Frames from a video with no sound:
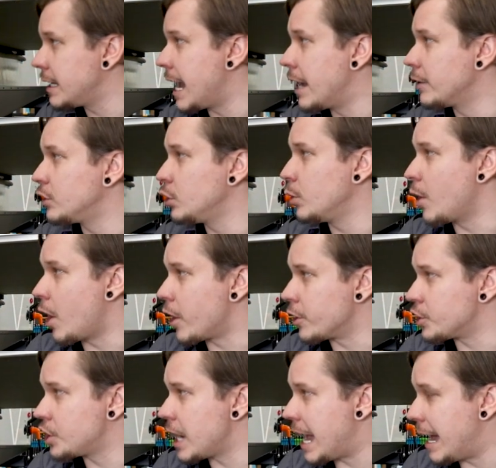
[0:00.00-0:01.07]
down to our
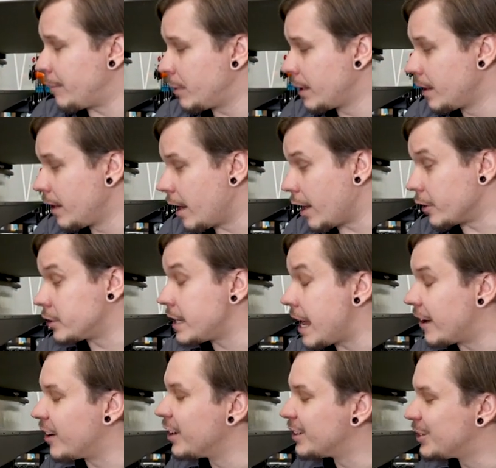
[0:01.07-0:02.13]
shop, or
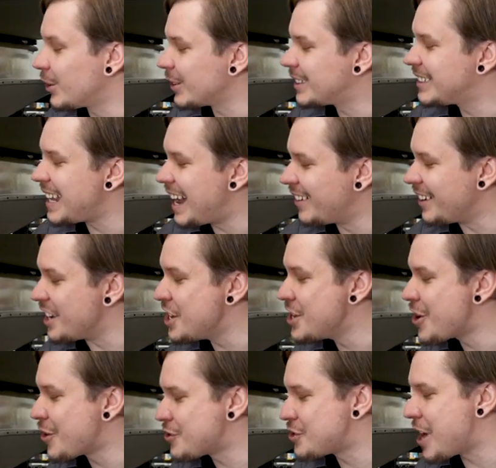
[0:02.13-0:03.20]
torqued down in
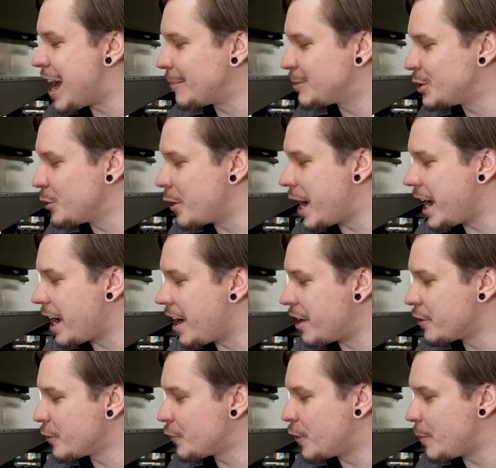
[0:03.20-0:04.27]
our shop to
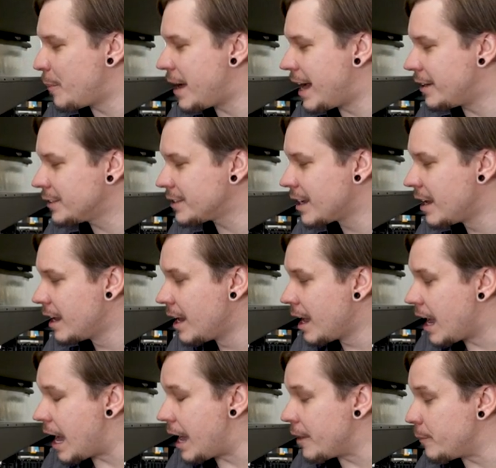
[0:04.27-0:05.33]
100 foot-pounds.
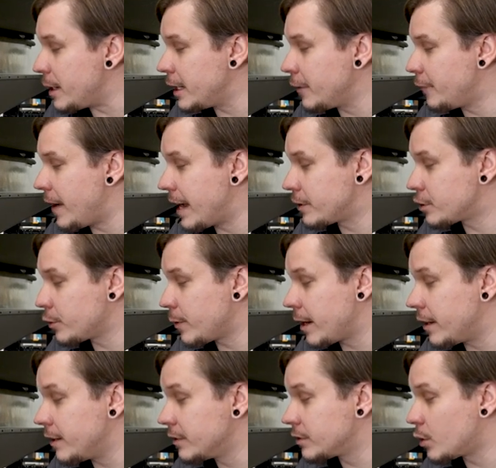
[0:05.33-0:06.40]
The manufacturer
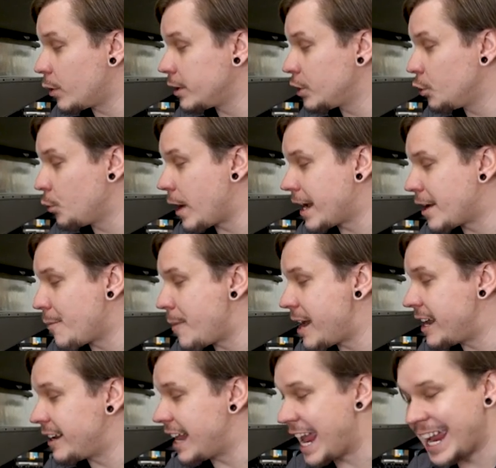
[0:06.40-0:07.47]
is going to
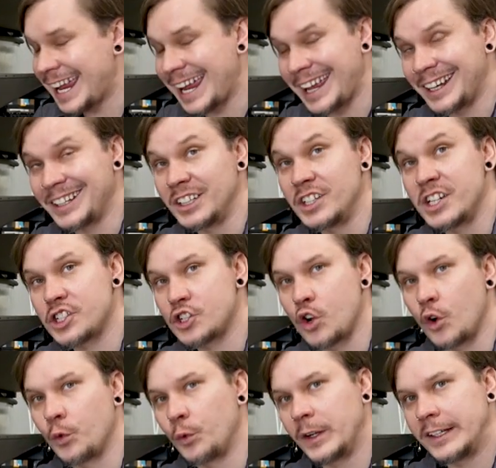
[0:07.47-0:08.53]
recommend an
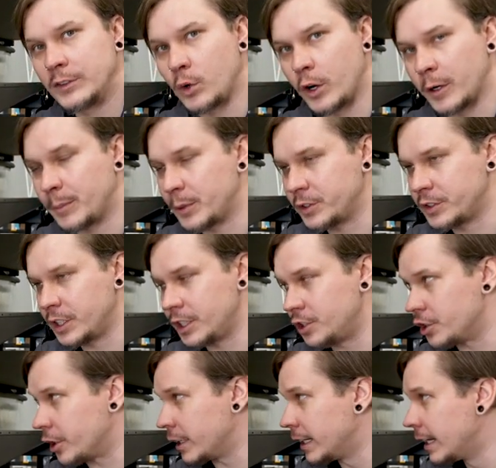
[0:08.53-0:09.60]
initial retorque
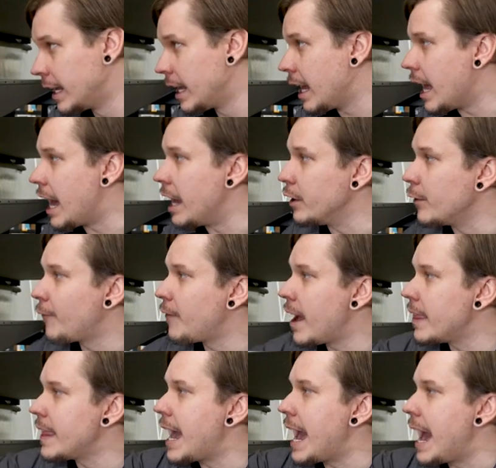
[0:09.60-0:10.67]
procedure. You'll
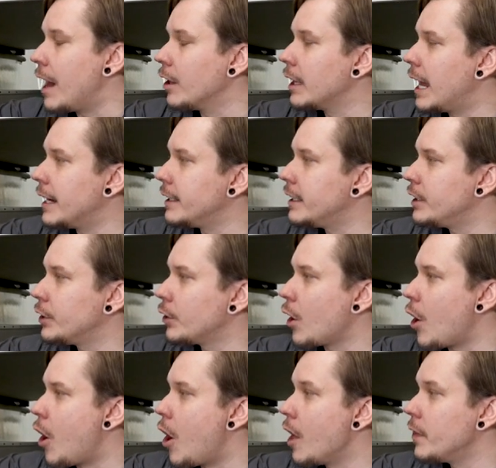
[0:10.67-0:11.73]
find that outlined here
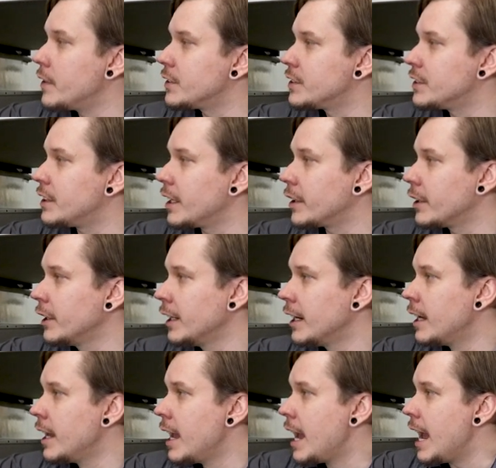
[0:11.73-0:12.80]
on this sticker.
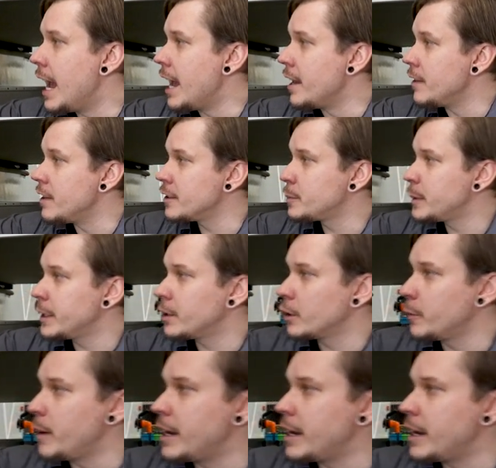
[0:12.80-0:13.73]
And this particular